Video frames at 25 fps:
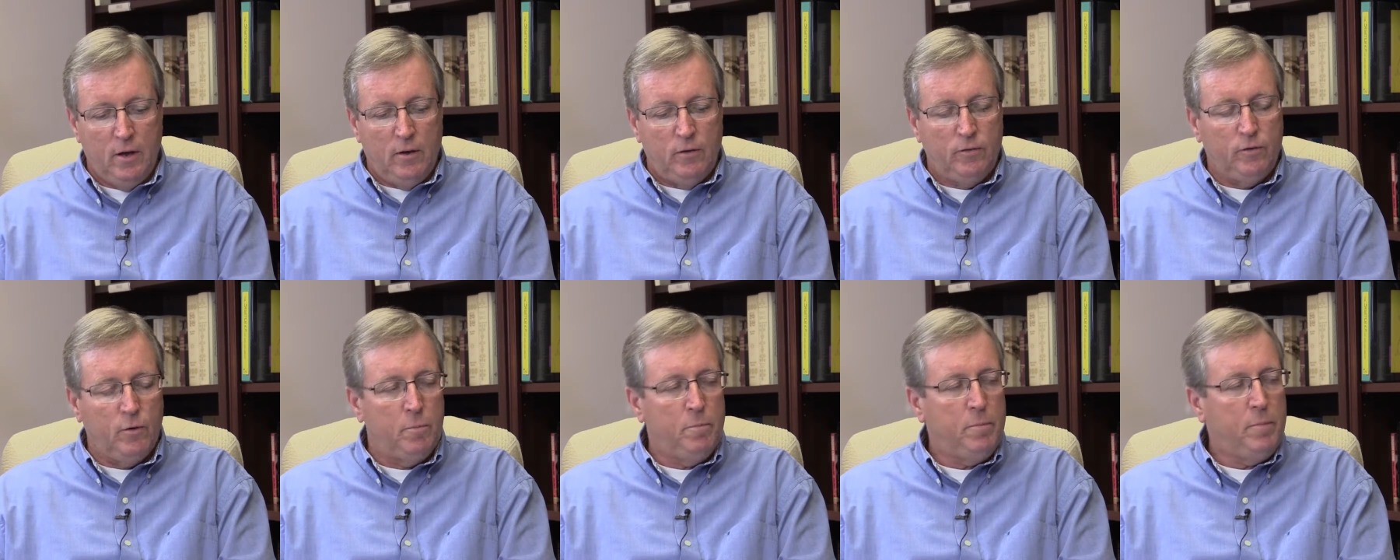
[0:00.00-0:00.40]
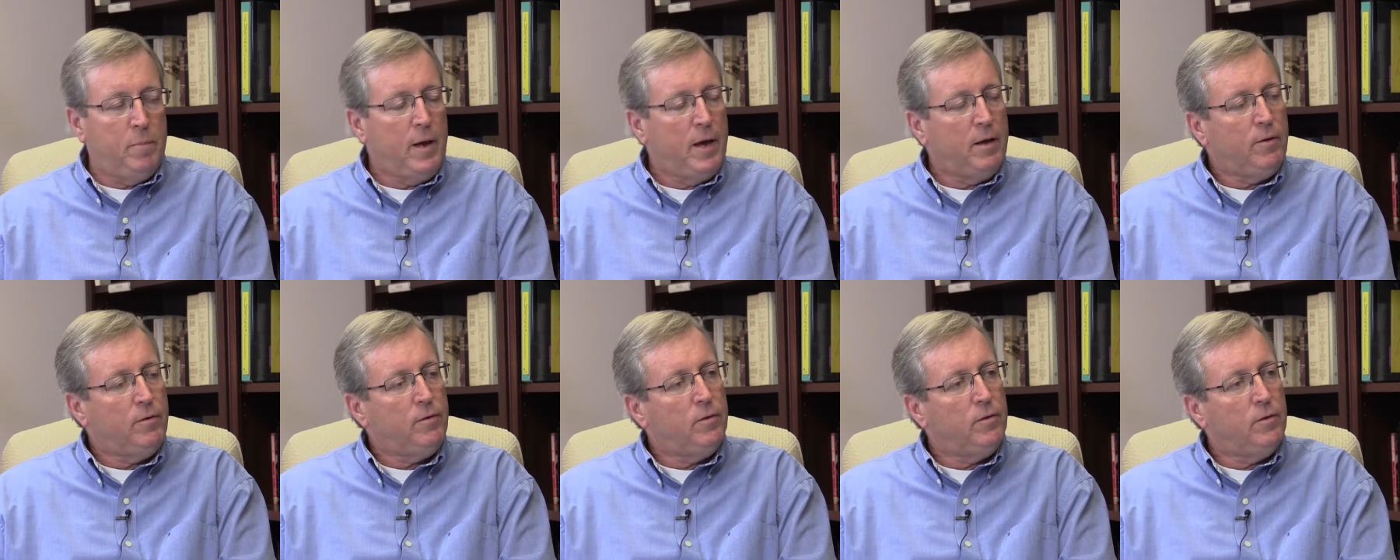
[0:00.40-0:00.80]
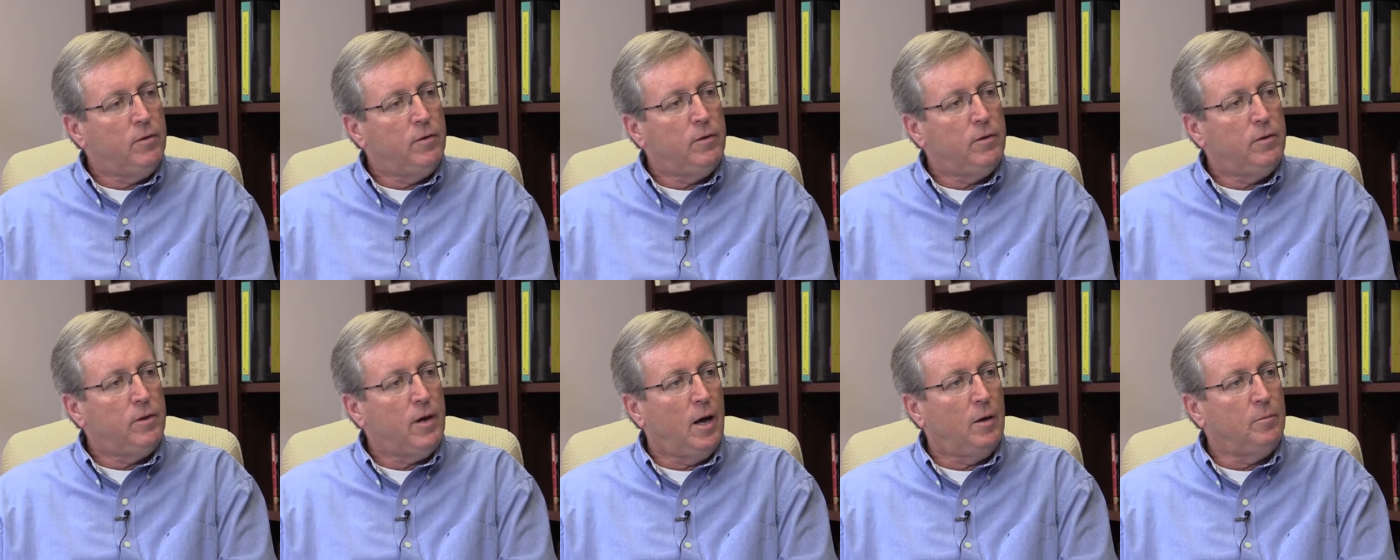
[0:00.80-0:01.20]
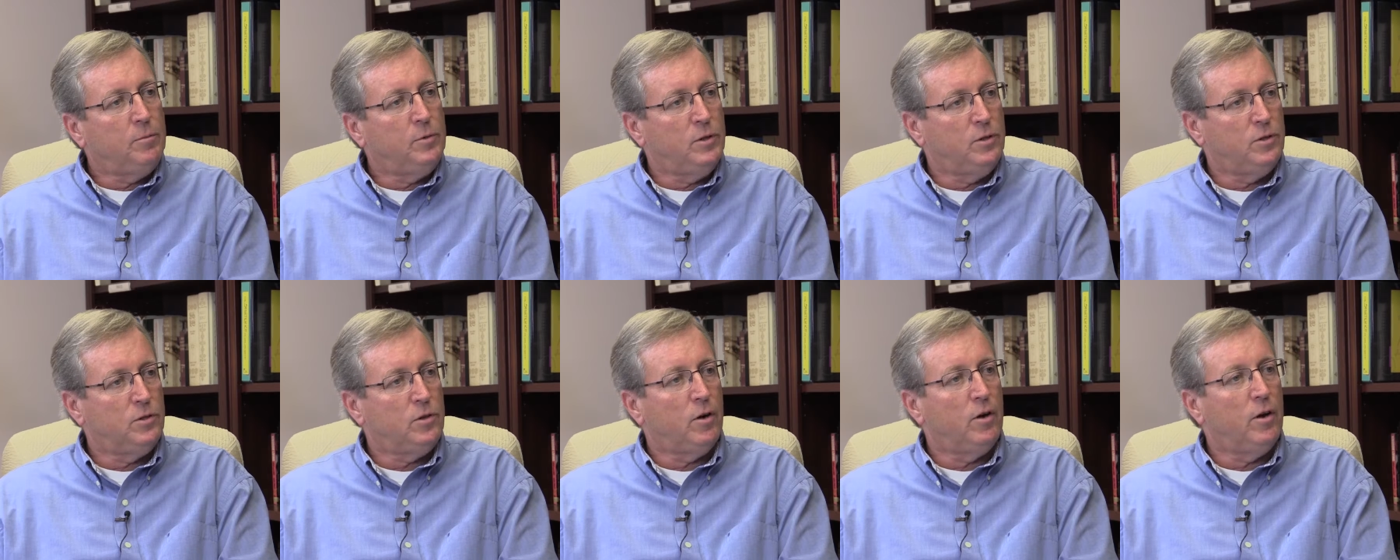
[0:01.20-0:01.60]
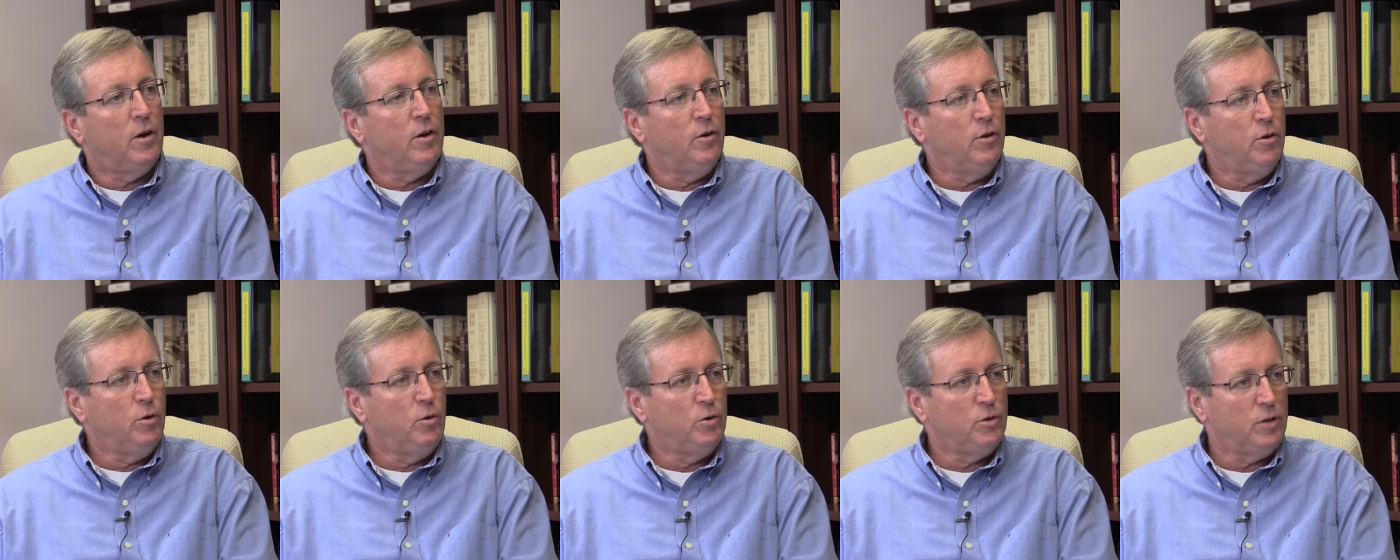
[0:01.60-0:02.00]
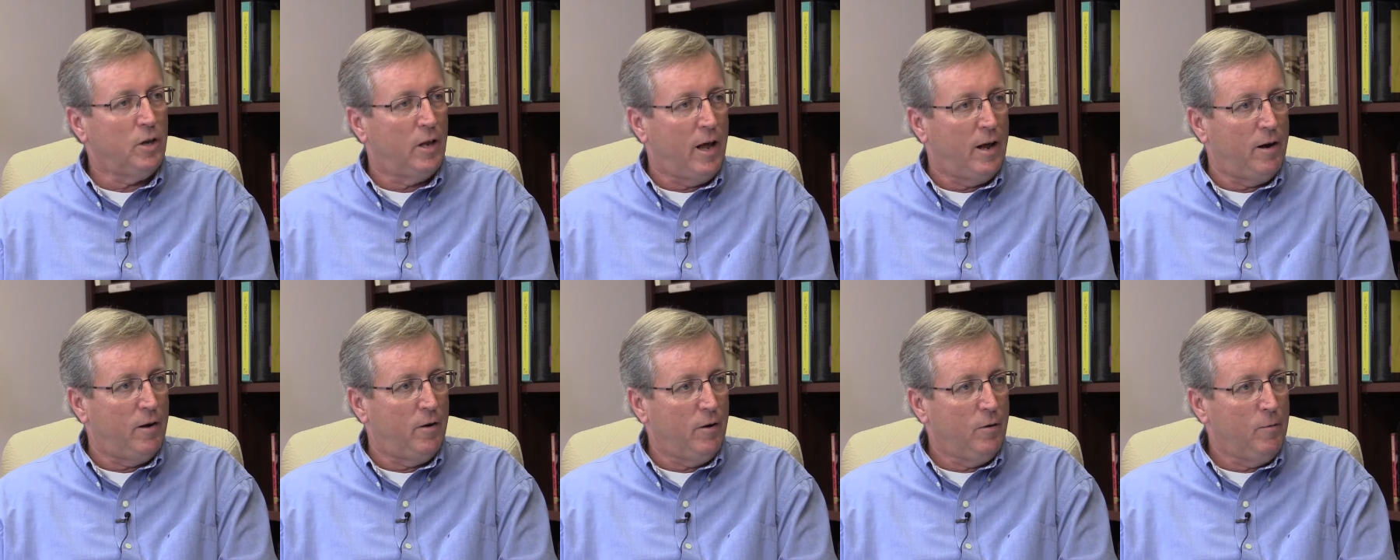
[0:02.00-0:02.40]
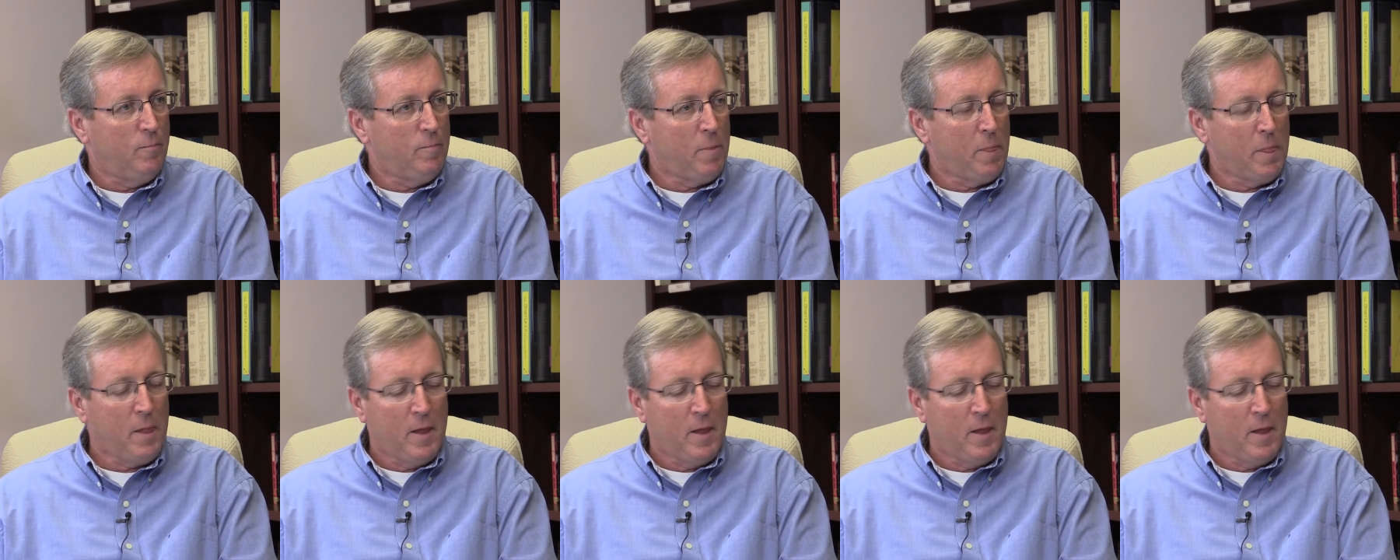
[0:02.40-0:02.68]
So Pastor Thompson started a newsletter,